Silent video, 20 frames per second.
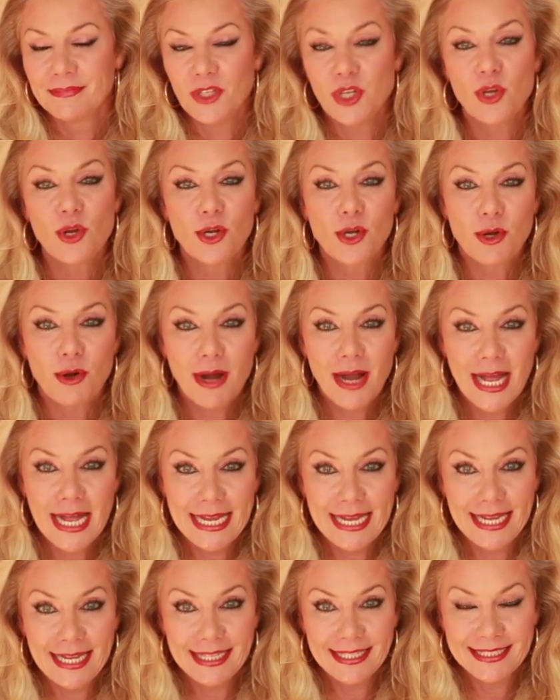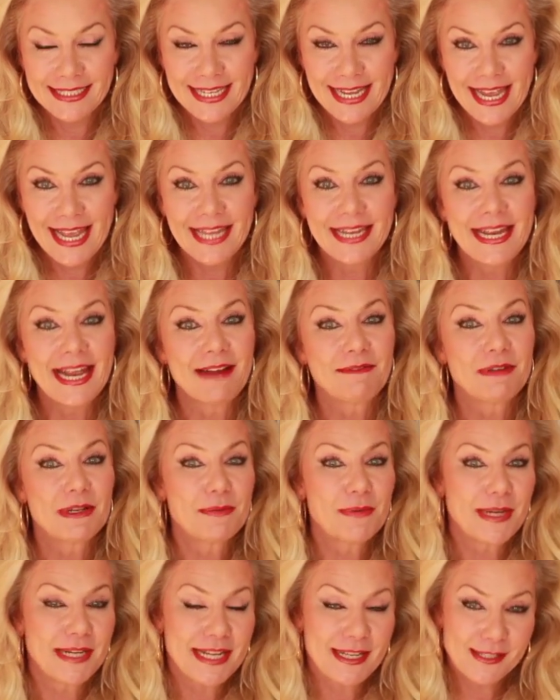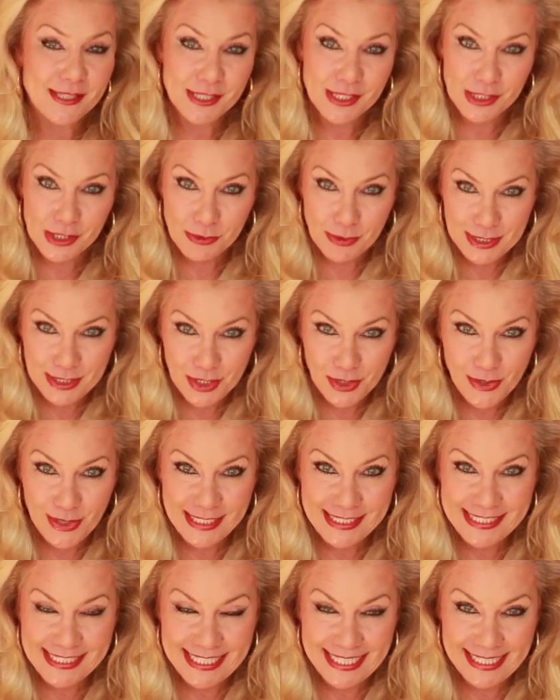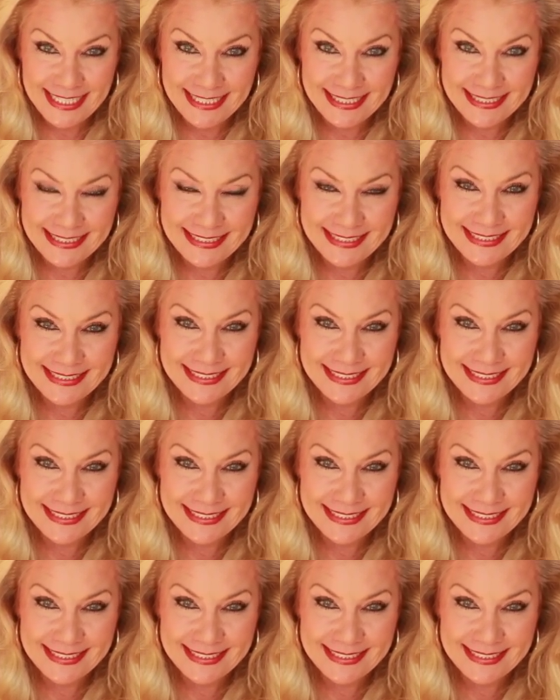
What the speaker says: you're crying and everyone else is rejoicing